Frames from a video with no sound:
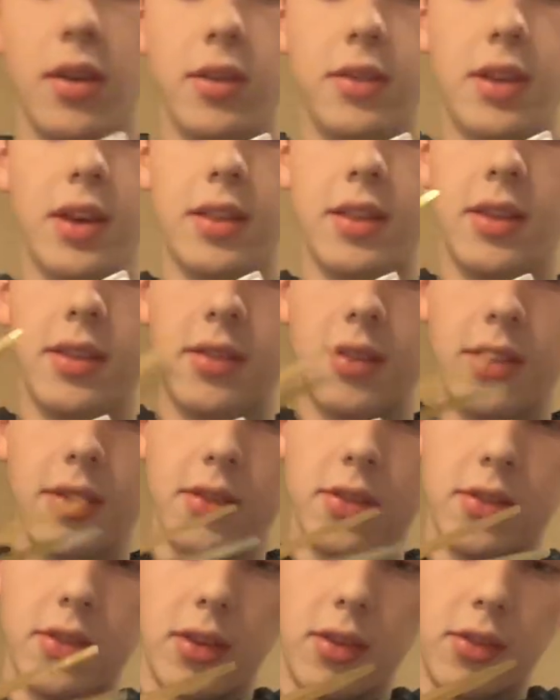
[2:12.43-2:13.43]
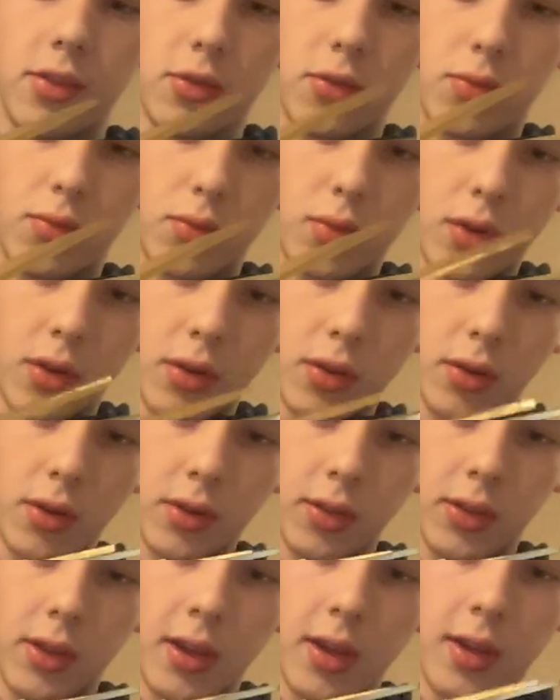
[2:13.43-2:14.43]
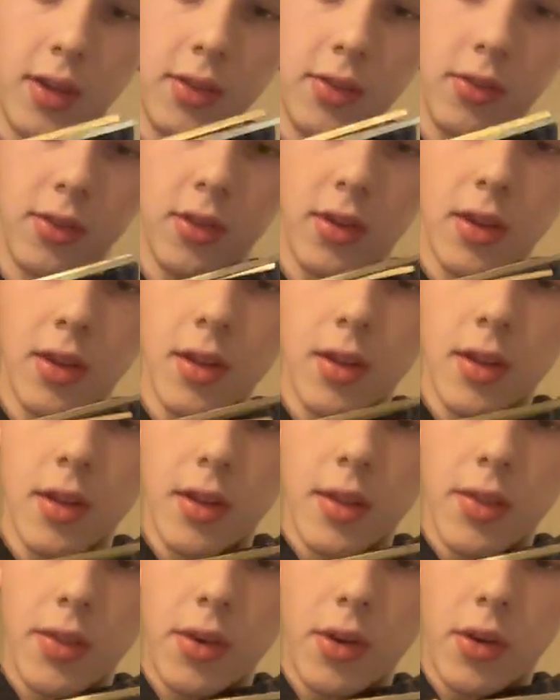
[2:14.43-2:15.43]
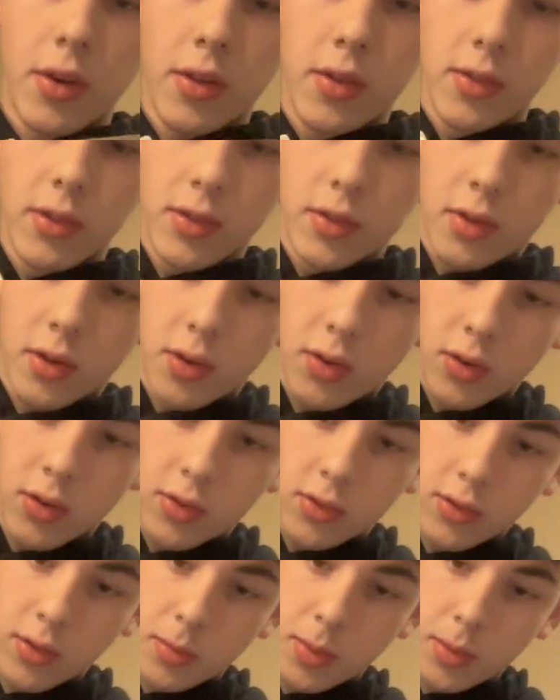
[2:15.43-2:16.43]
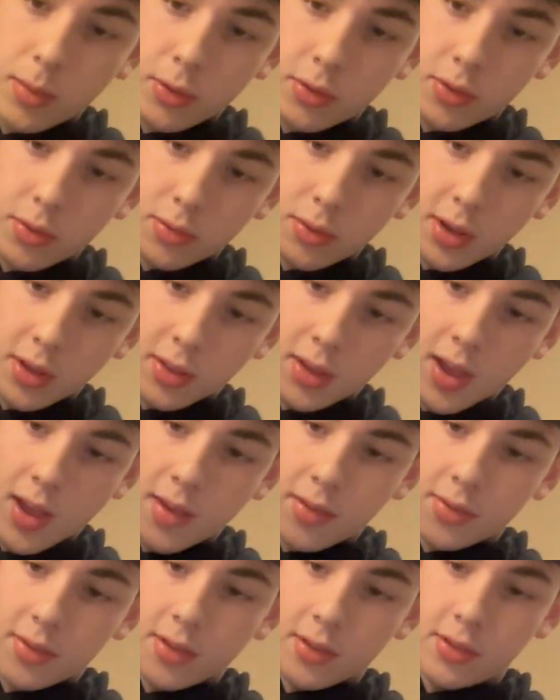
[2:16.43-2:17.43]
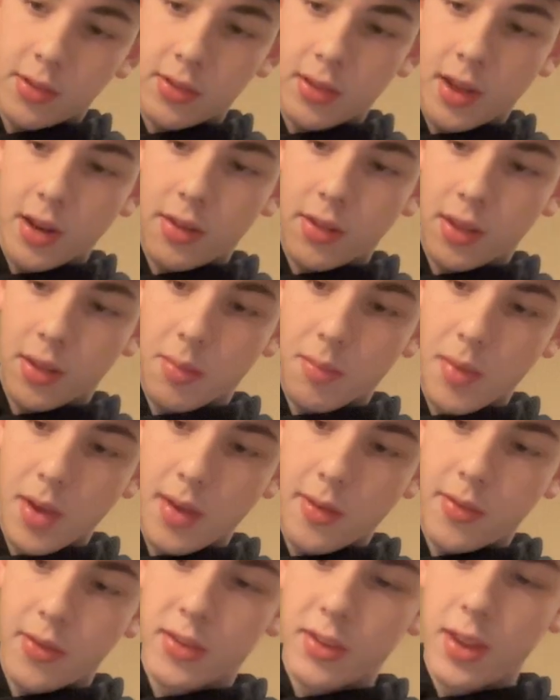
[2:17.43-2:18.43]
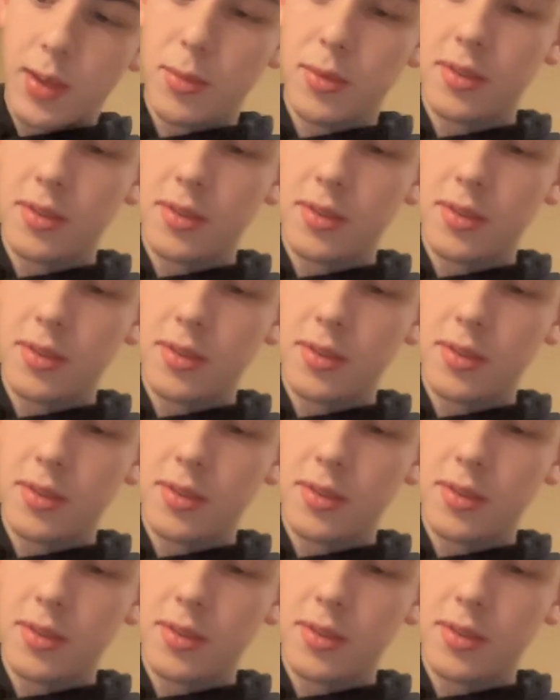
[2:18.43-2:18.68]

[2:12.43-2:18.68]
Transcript: take these scissors and you just run along the edge. There are some people do like to have scissors that are like meant for taping